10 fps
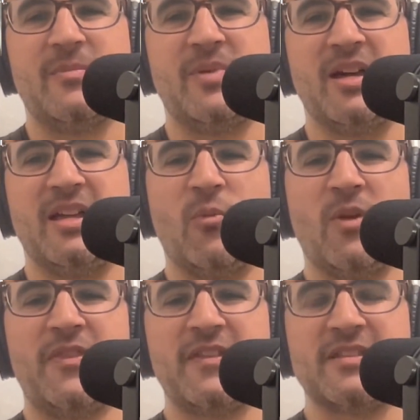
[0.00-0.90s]
But
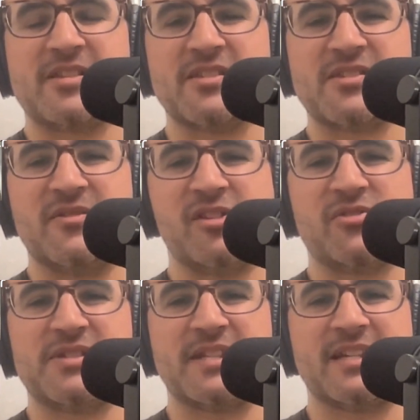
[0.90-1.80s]
one thing that's also
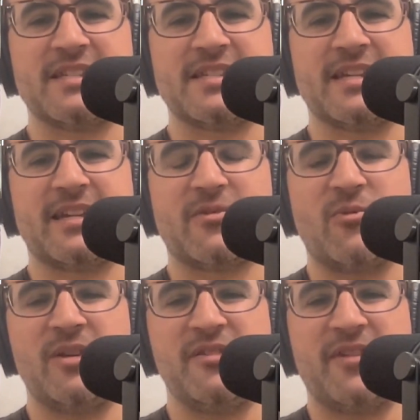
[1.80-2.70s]
interesting is, like,
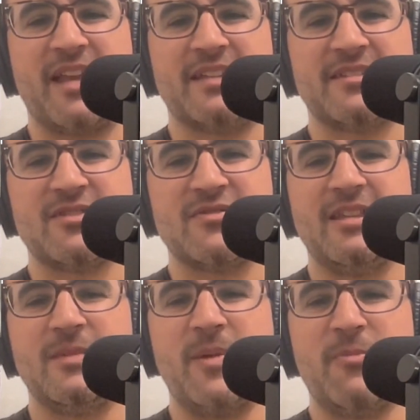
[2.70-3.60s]
when you get into
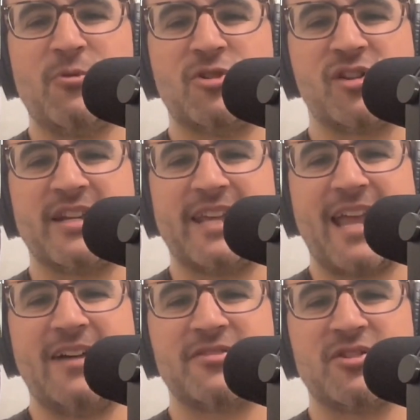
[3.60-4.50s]
the people who are trying to
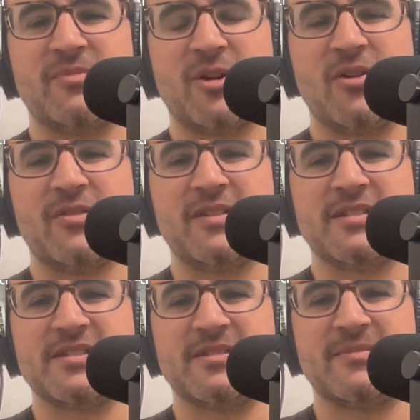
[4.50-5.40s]
counter
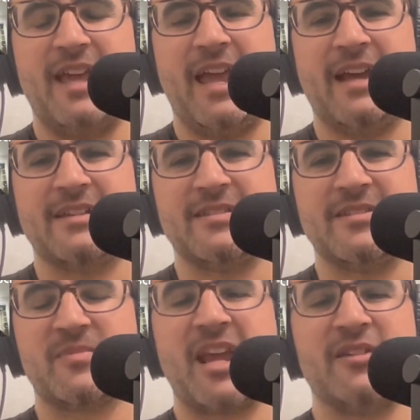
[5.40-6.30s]
McCarthyism and
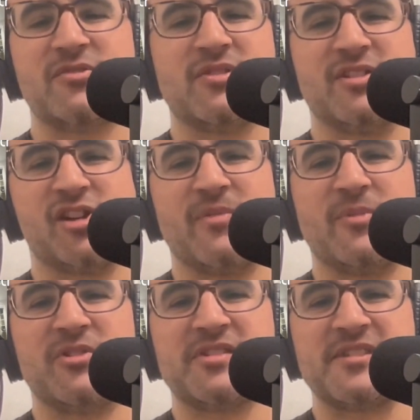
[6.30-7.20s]
counter the John
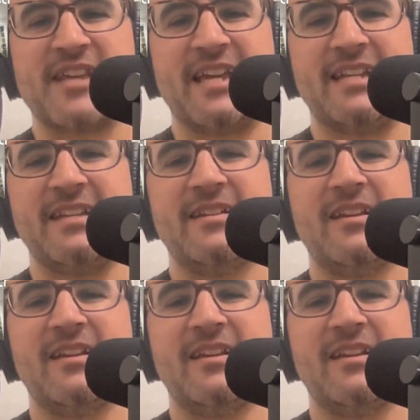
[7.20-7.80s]
Birch Society,